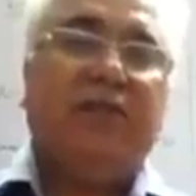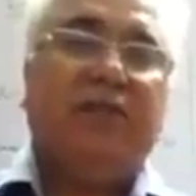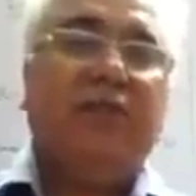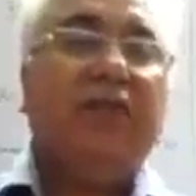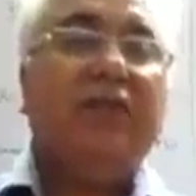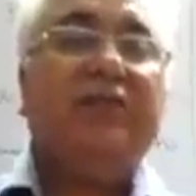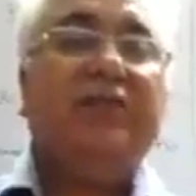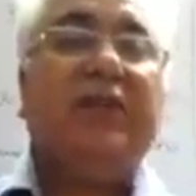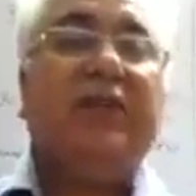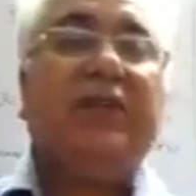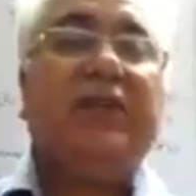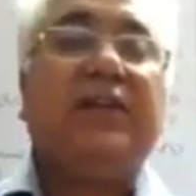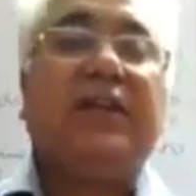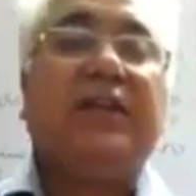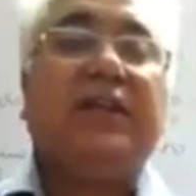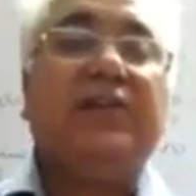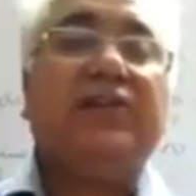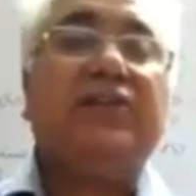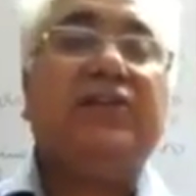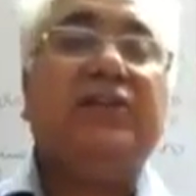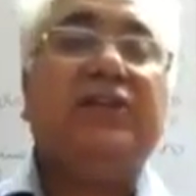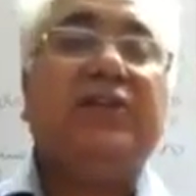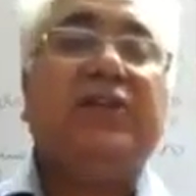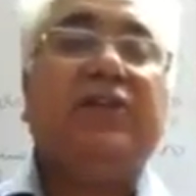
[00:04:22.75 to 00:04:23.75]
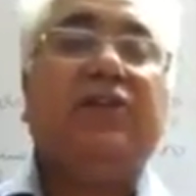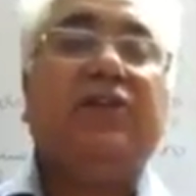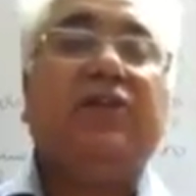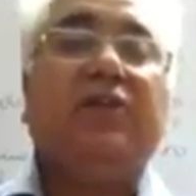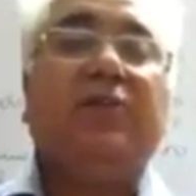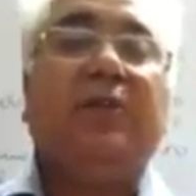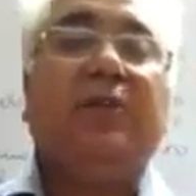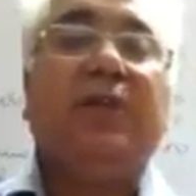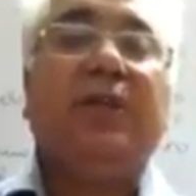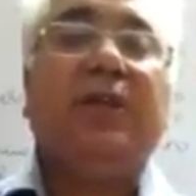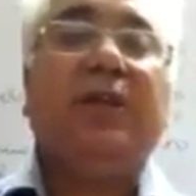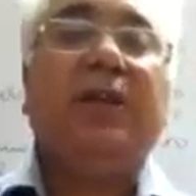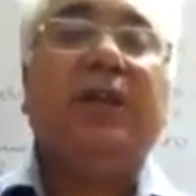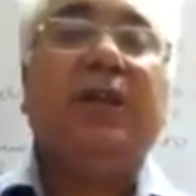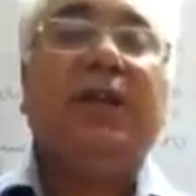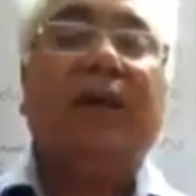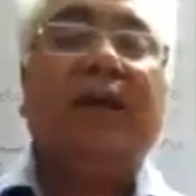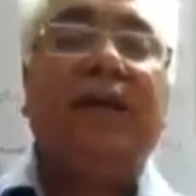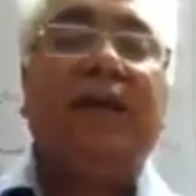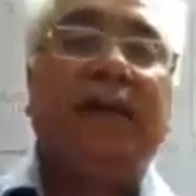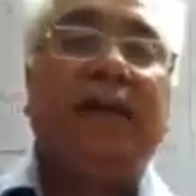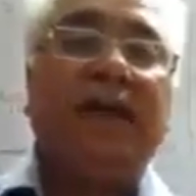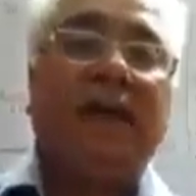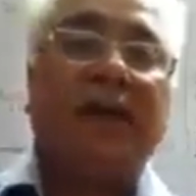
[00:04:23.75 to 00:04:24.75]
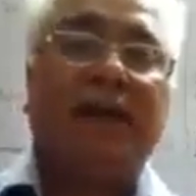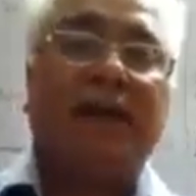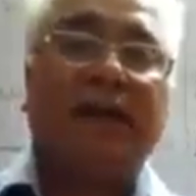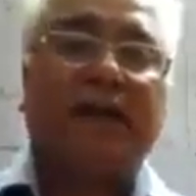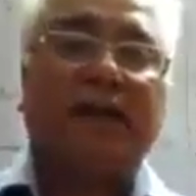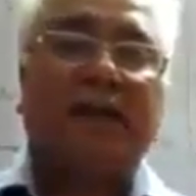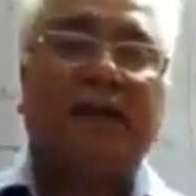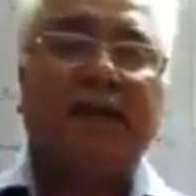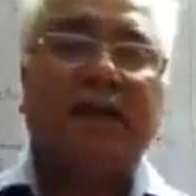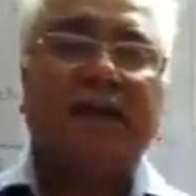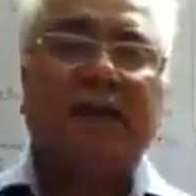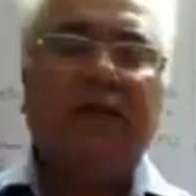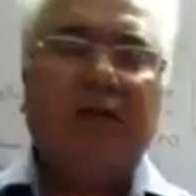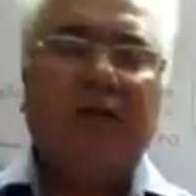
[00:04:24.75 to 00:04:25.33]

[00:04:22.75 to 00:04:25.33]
which are considered to be indirect,